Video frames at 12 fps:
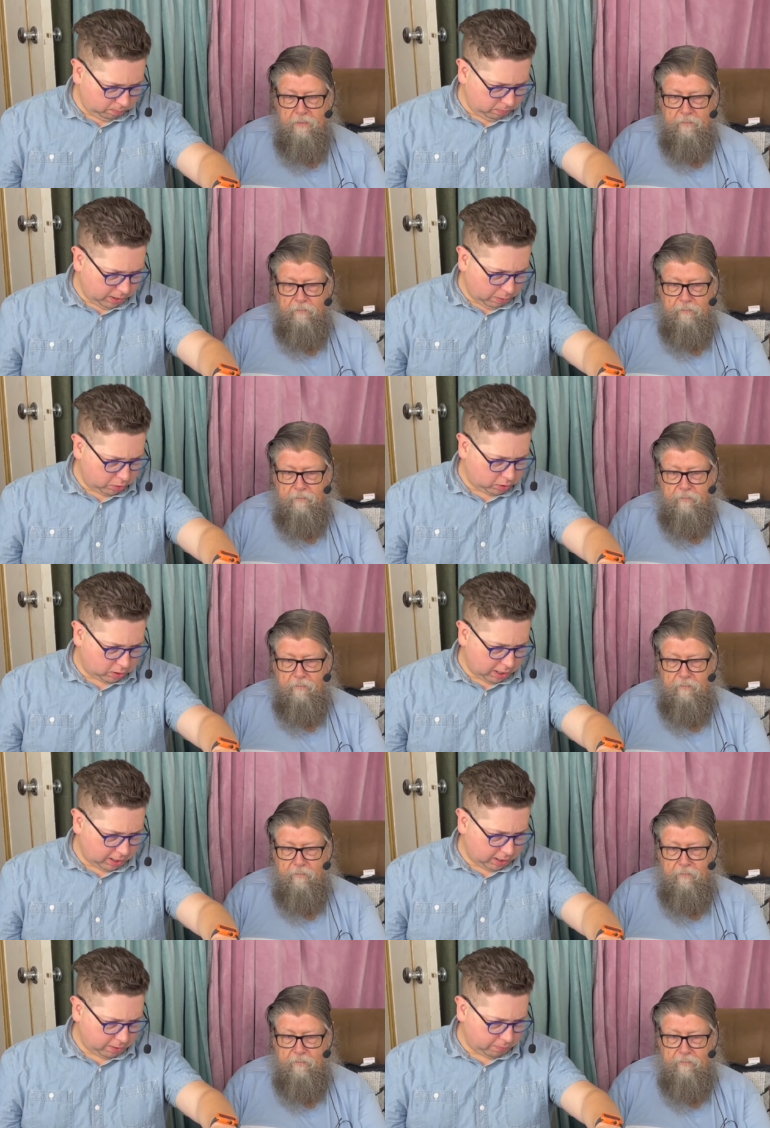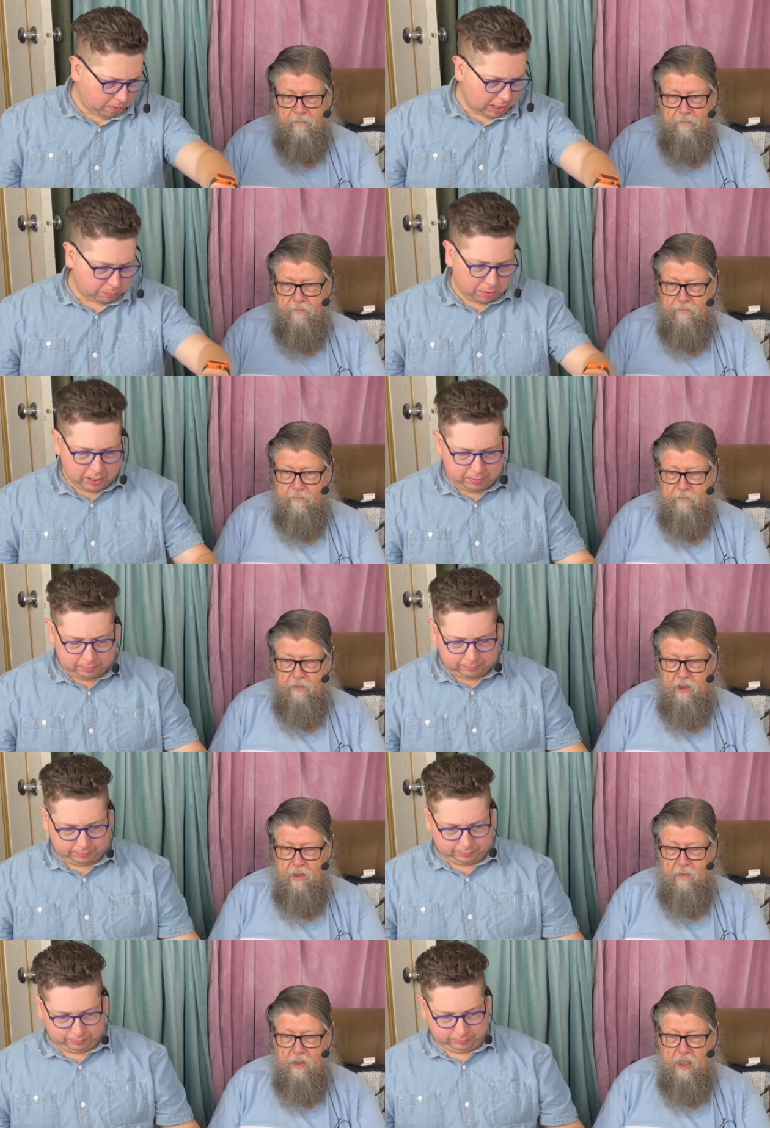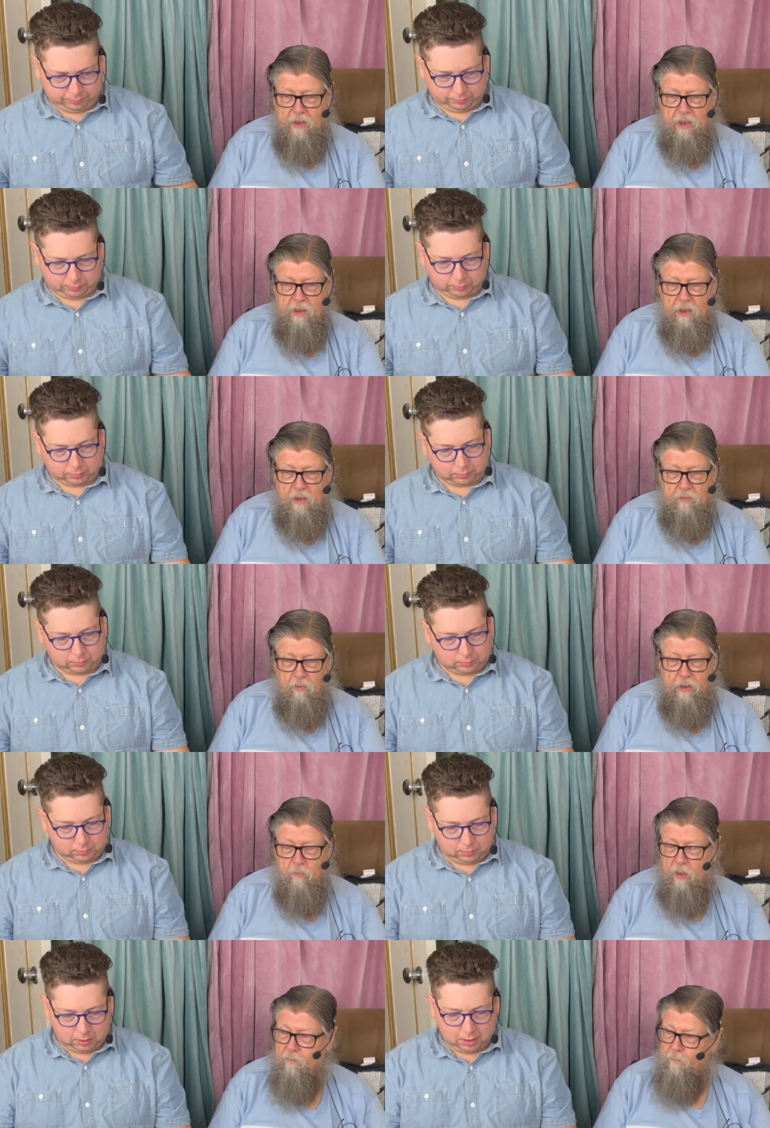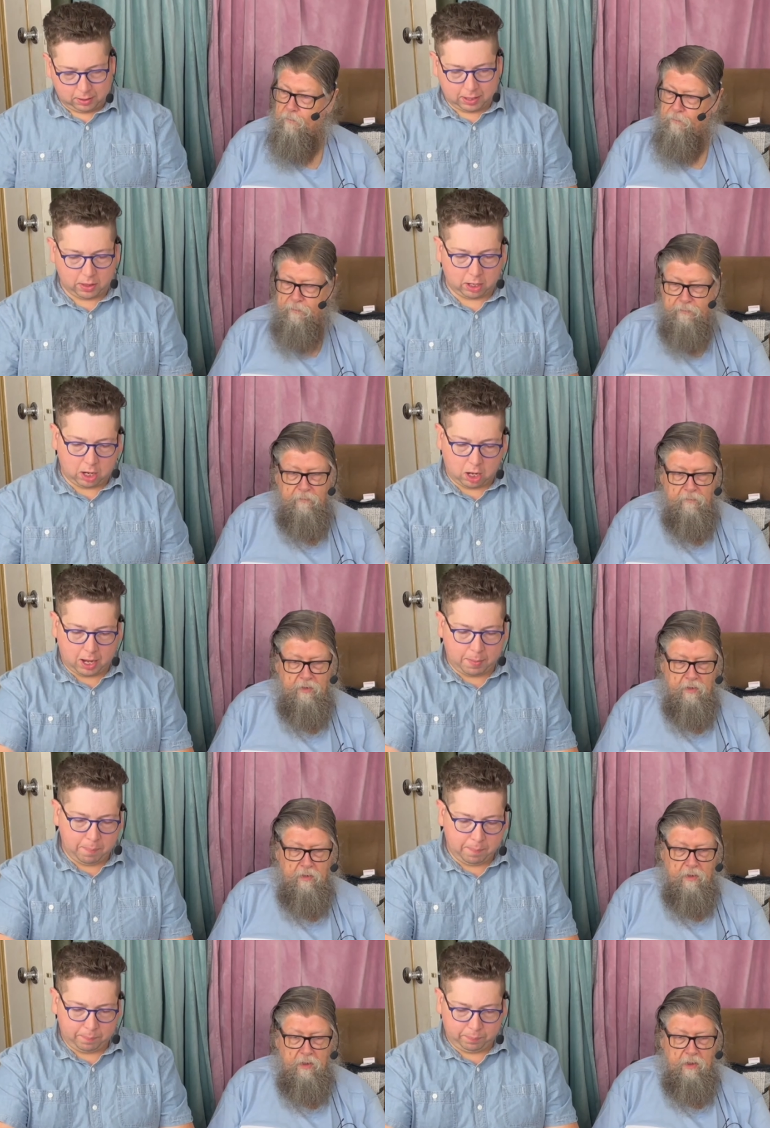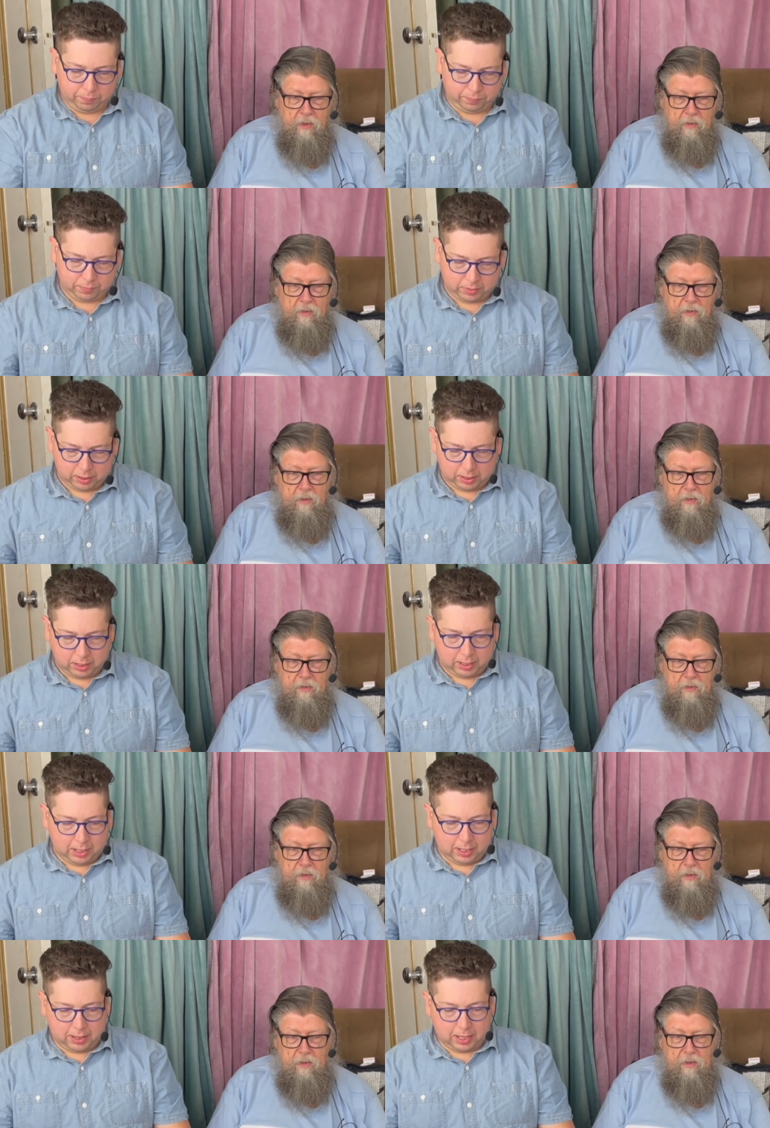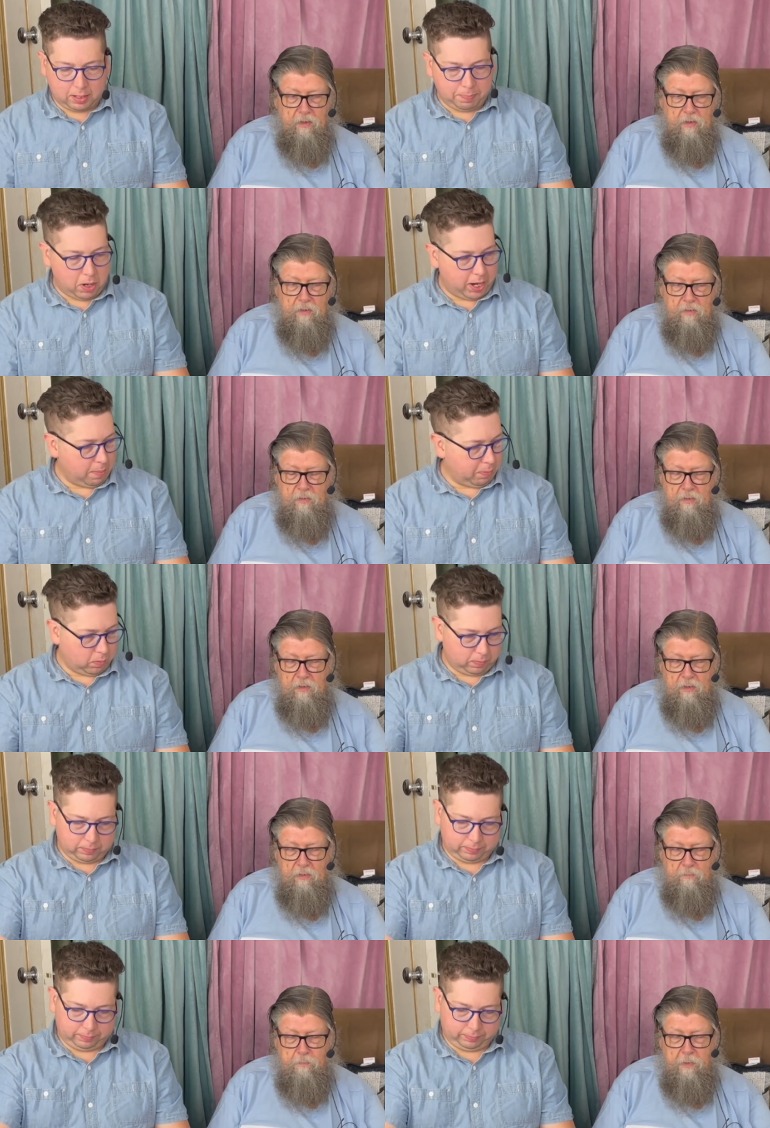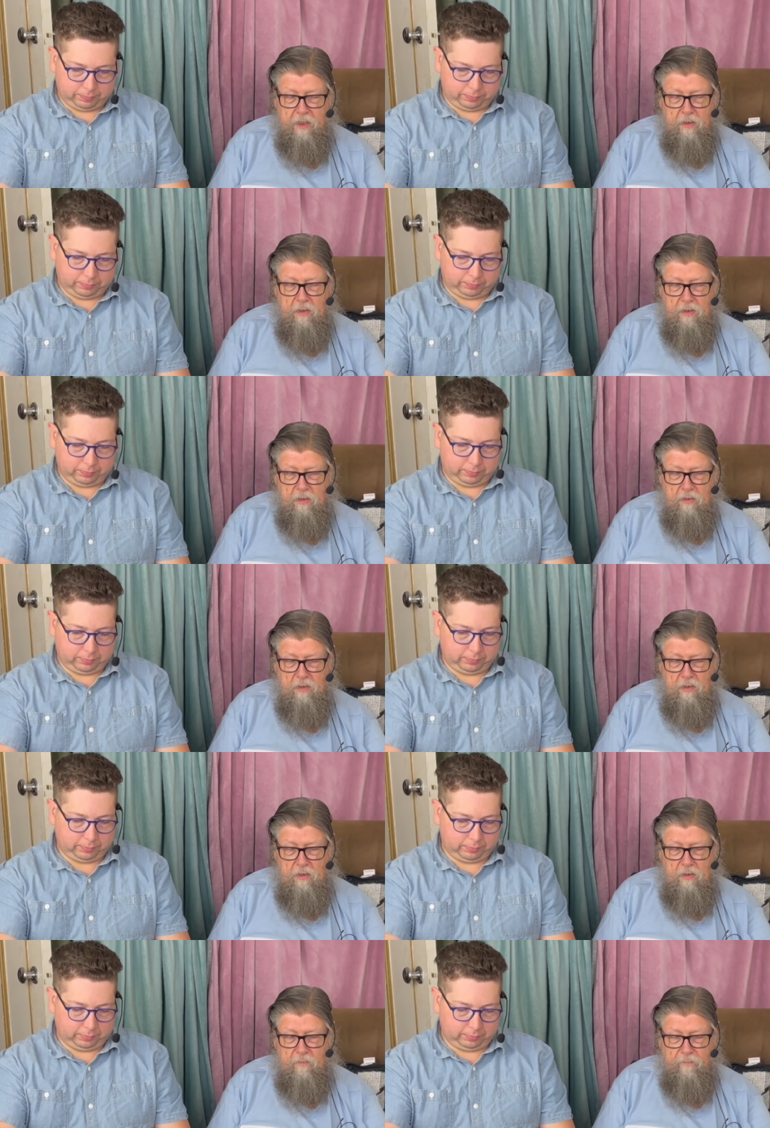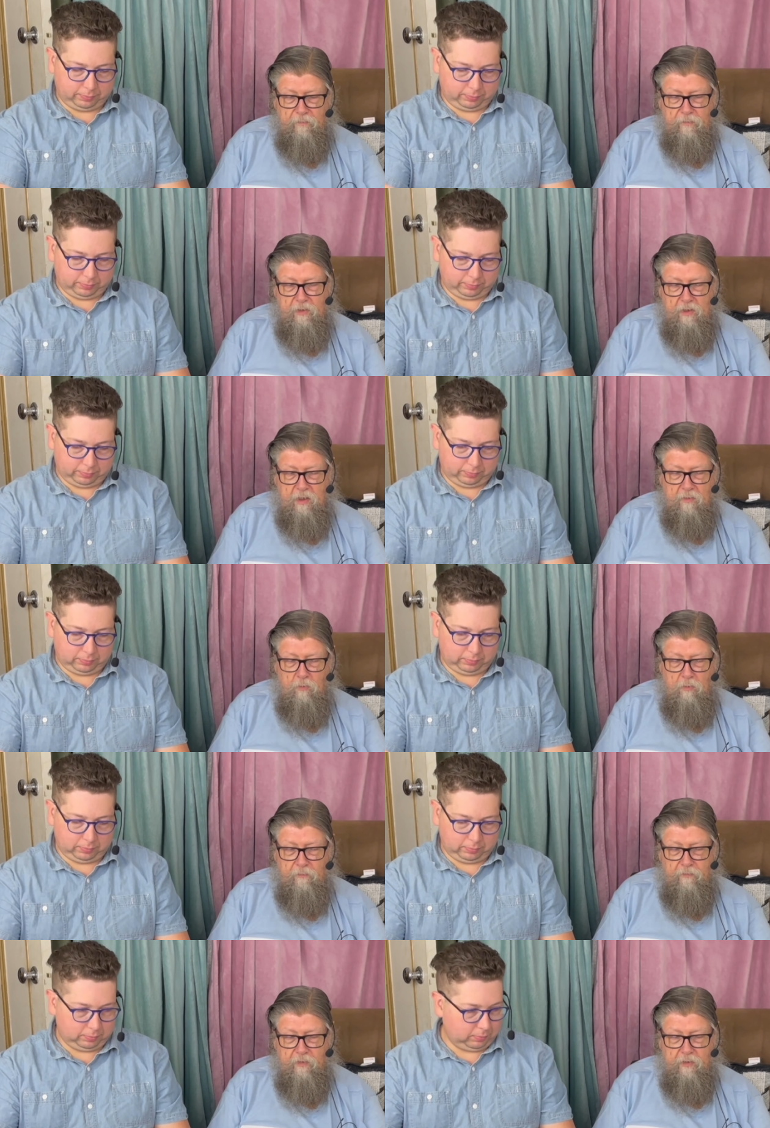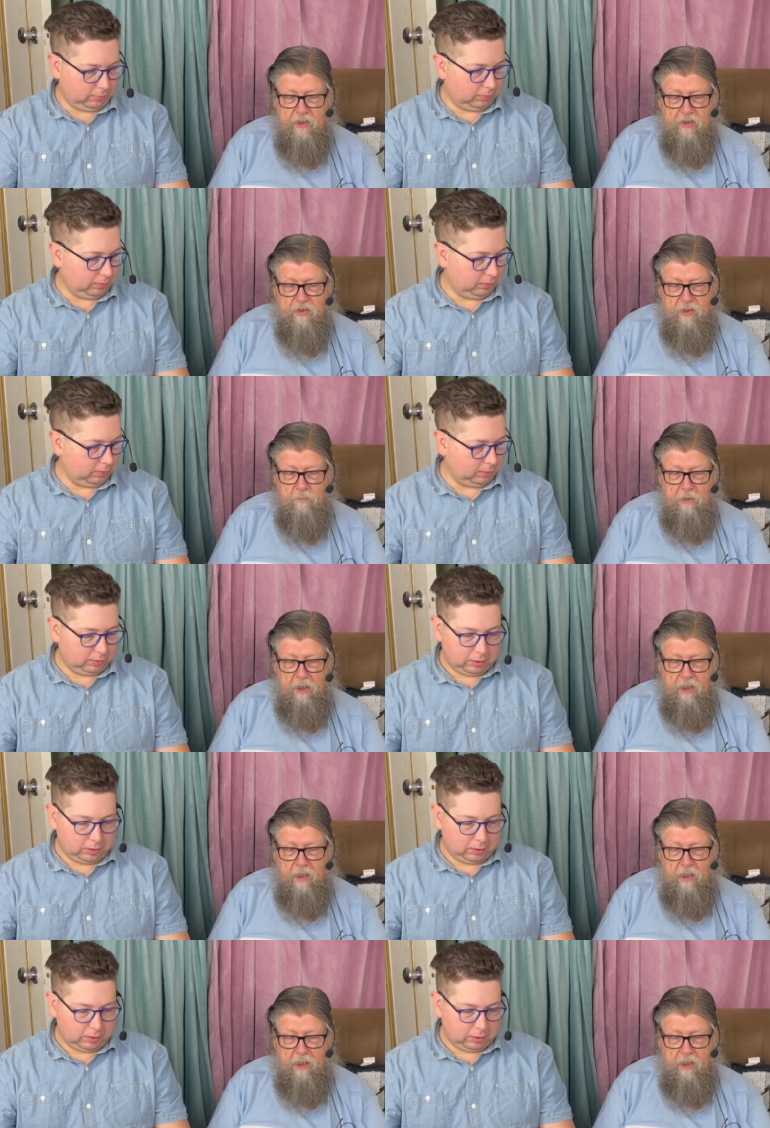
Speaker 1: that was uh, raspberry. Yeah, and then the green one. Then the lime. Then the pineapple.
Speaker 2: But they're all very similar,